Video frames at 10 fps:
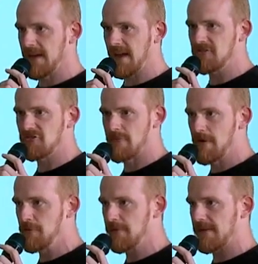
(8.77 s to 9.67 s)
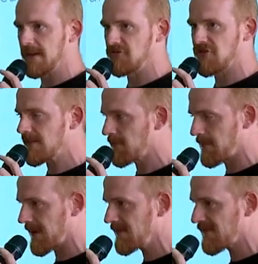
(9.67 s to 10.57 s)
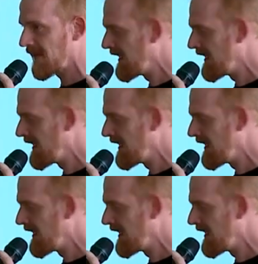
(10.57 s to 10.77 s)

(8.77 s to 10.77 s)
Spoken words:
hedgerows and shelter belts.